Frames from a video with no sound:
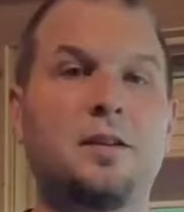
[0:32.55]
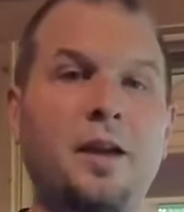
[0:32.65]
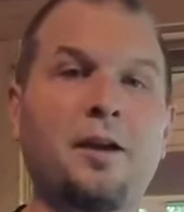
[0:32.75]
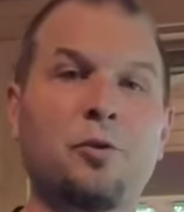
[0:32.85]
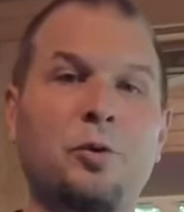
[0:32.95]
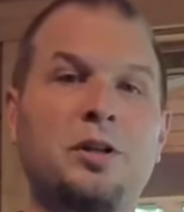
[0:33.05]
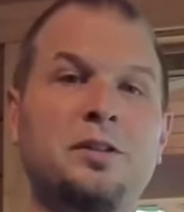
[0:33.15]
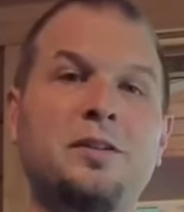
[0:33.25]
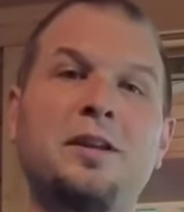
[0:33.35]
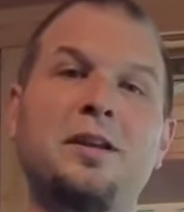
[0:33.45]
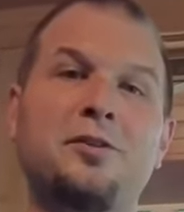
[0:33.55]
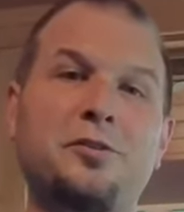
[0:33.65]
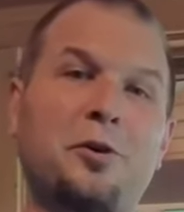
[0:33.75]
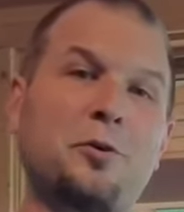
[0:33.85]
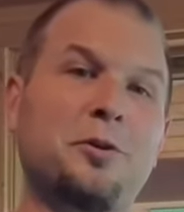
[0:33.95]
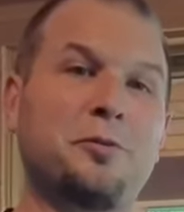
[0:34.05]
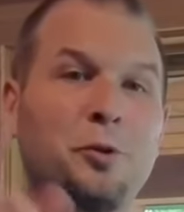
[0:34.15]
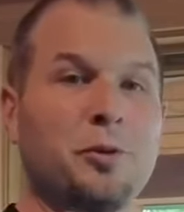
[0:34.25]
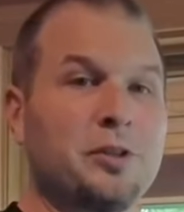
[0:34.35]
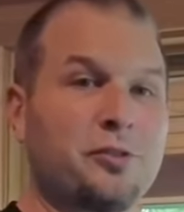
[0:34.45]
Hey everyone, so if you
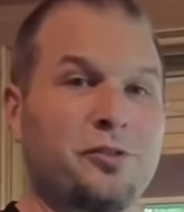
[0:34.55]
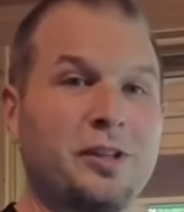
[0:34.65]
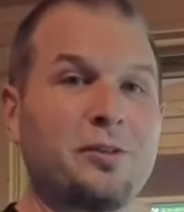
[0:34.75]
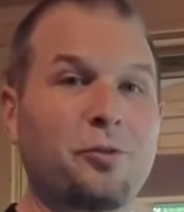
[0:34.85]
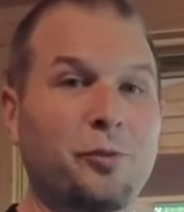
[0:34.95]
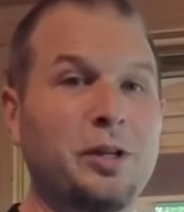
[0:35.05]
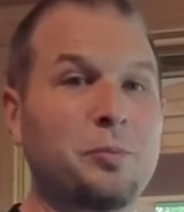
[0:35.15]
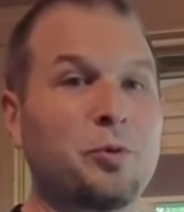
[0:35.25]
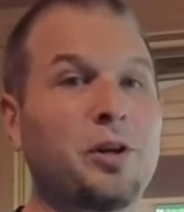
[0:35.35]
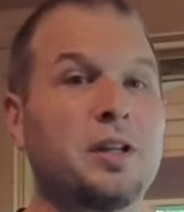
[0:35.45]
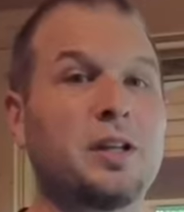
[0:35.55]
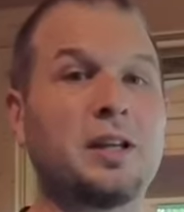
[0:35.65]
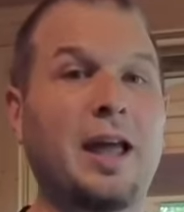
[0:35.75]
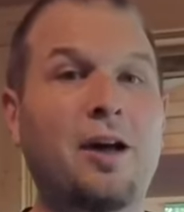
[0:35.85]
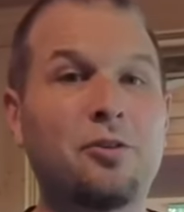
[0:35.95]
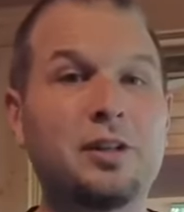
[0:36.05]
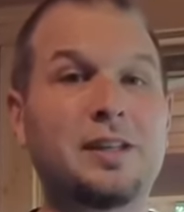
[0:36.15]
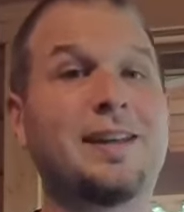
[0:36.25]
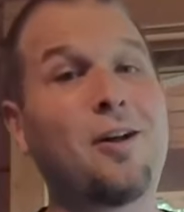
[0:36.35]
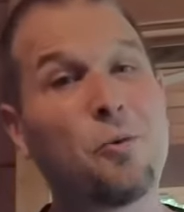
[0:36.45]
were interested in 3D printing and how it
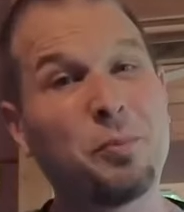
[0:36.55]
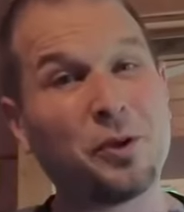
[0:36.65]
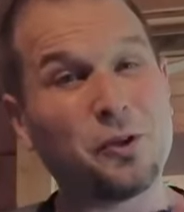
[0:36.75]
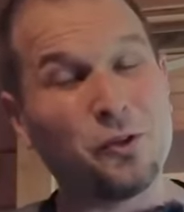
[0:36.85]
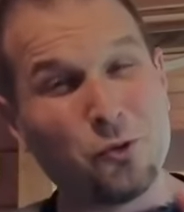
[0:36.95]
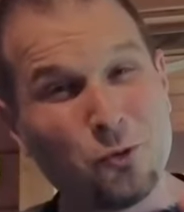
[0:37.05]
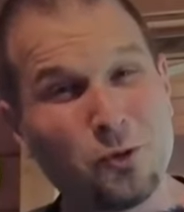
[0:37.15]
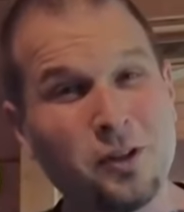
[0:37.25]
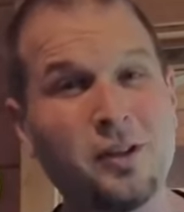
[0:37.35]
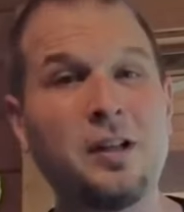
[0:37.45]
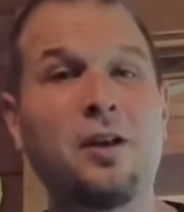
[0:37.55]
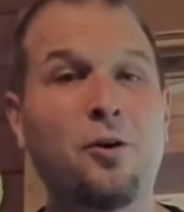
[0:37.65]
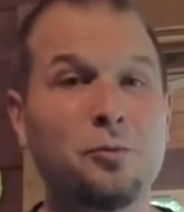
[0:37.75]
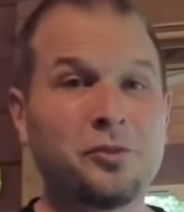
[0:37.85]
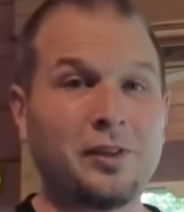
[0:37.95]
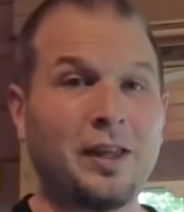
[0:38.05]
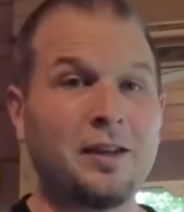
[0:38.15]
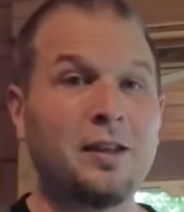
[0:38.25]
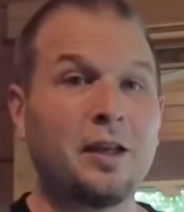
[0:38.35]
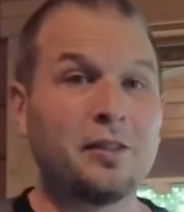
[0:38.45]
can help your
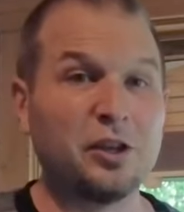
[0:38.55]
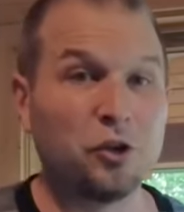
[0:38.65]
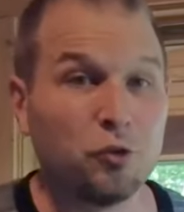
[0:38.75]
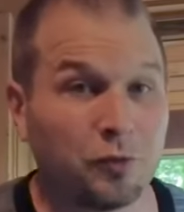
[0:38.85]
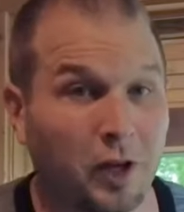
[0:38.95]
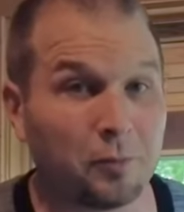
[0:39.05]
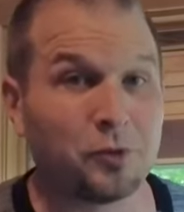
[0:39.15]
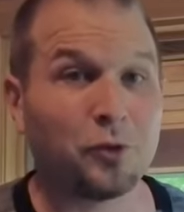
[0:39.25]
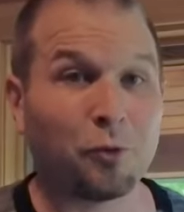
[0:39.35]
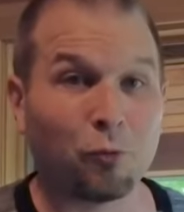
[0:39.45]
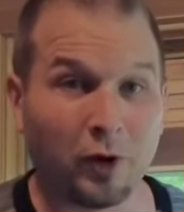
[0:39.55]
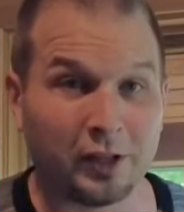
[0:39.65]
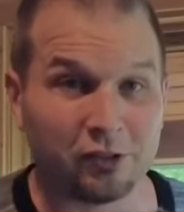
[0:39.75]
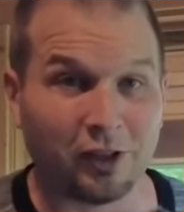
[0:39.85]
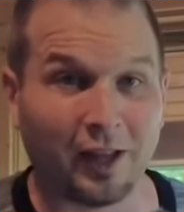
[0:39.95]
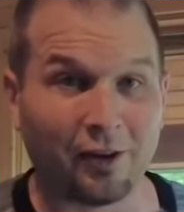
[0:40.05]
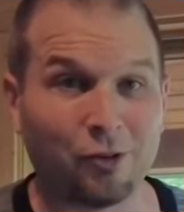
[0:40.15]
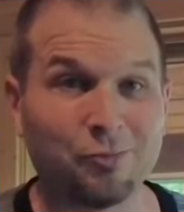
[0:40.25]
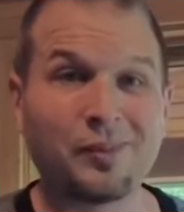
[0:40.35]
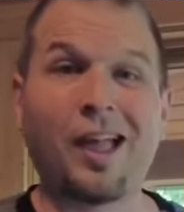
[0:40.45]
homestead, then you've come to the right
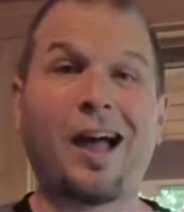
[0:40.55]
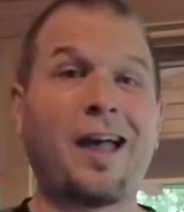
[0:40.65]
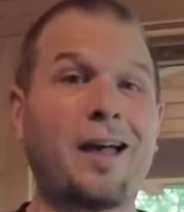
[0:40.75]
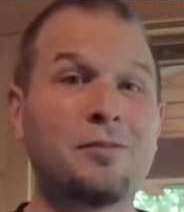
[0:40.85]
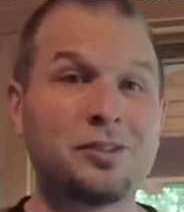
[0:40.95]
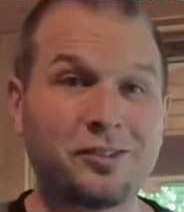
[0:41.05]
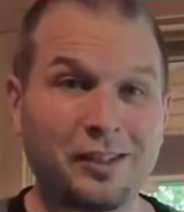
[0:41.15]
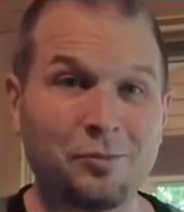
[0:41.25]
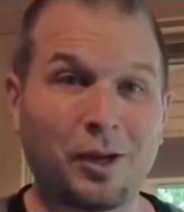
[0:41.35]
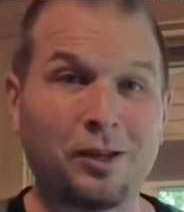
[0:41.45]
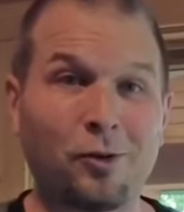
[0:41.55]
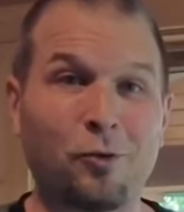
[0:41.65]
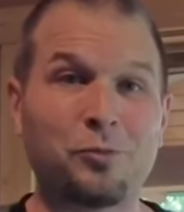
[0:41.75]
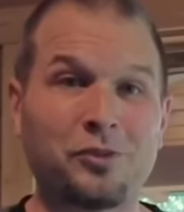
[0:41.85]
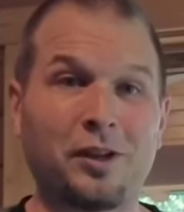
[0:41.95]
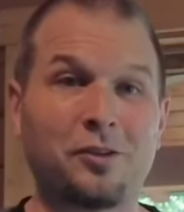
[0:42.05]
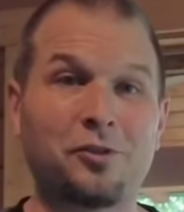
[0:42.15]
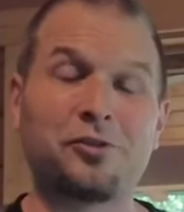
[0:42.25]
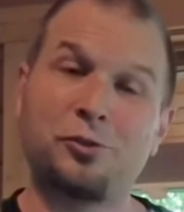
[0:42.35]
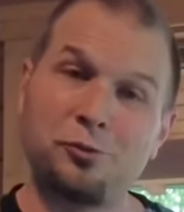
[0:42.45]
channel. I haven't seen many
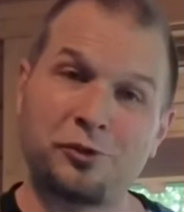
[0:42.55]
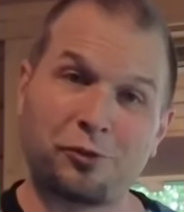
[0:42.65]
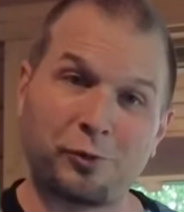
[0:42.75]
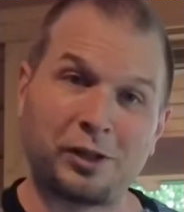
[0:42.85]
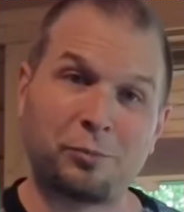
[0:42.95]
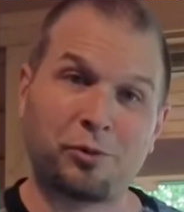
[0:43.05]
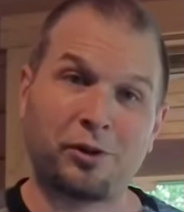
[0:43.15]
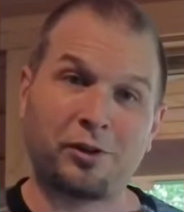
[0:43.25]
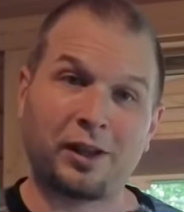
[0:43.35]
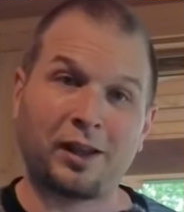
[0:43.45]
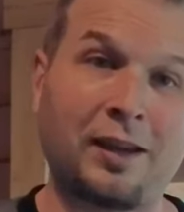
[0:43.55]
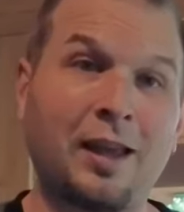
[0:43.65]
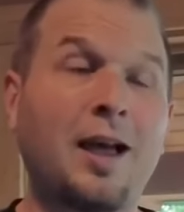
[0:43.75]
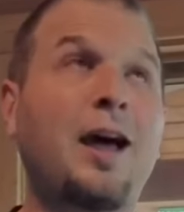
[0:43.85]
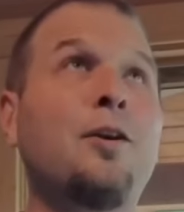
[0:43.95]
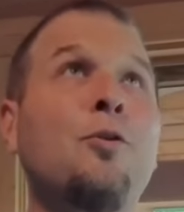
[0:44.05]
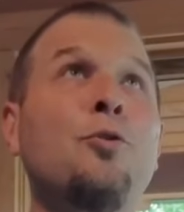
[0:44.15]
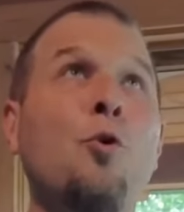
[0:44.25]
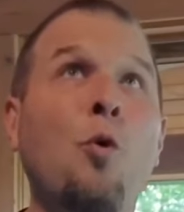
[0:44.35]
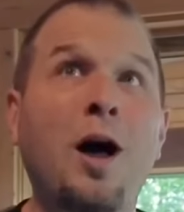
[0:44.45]
homesteaders use a 3D printer yet. I don't
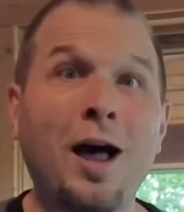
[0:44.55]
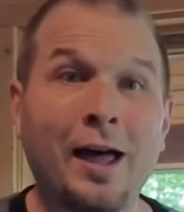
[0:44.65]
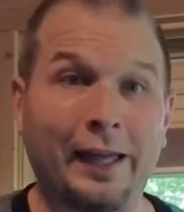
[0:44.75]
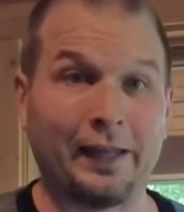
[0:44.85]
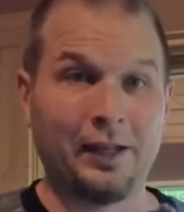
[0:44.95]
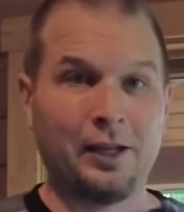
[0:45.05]
know why,